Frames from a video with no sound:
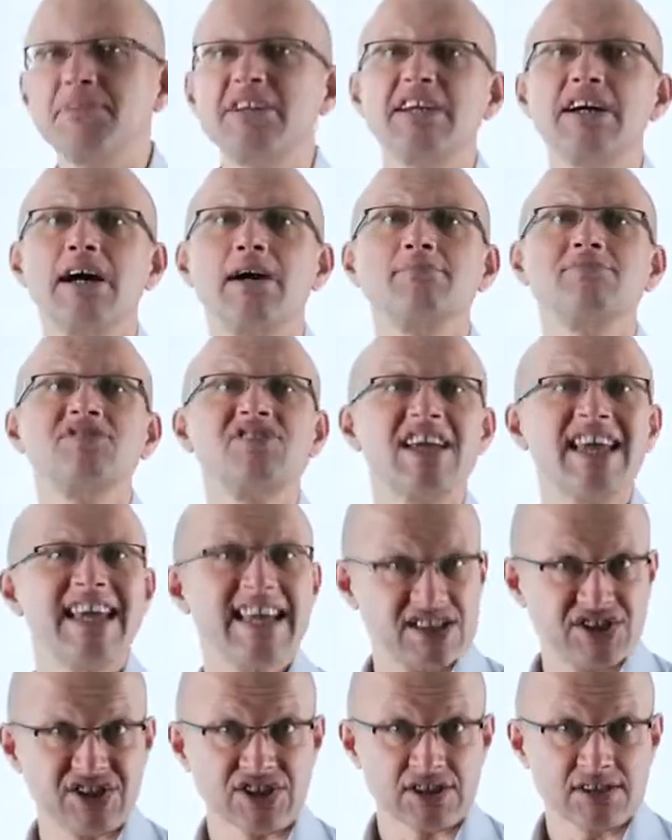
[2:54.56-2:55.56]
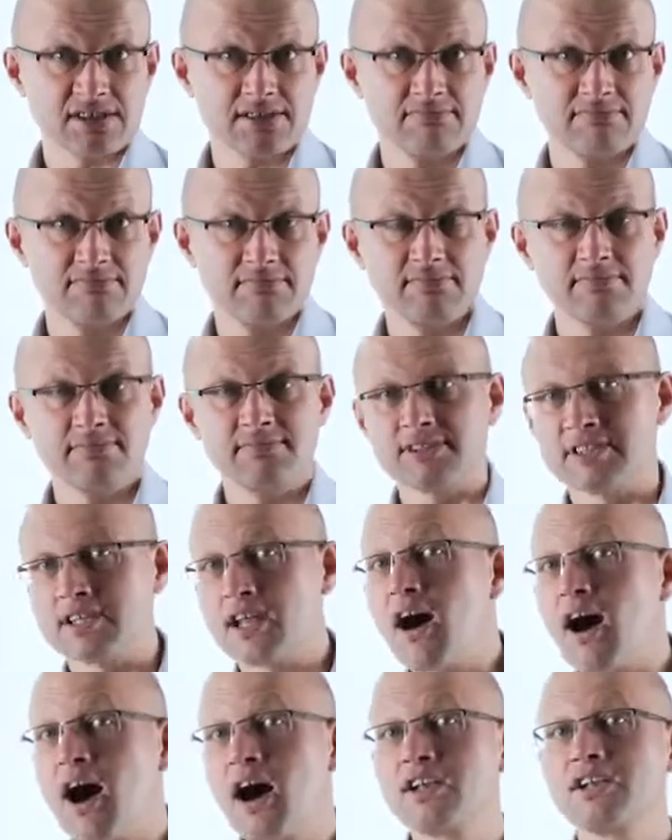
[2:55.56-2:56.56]
becomes isn't, and
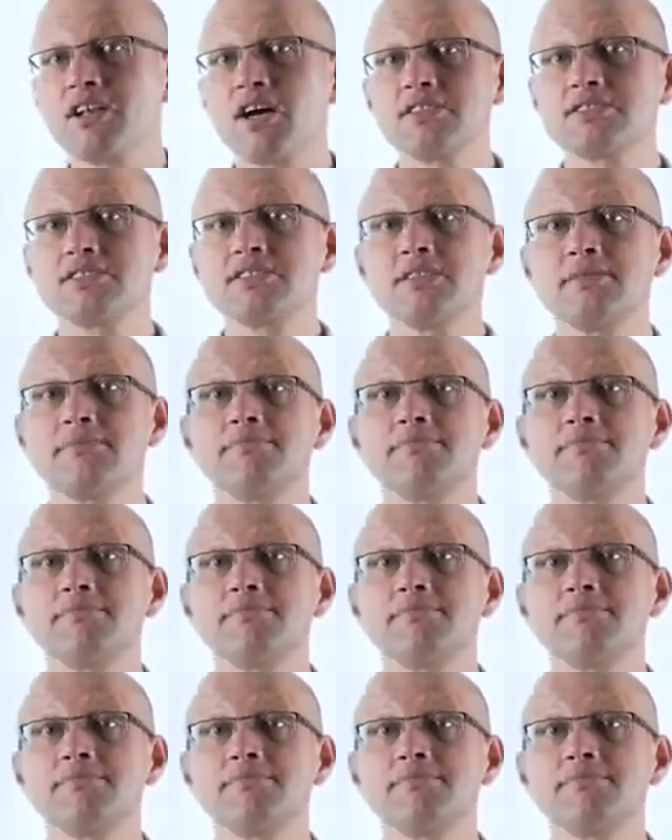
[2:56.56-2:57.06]
are not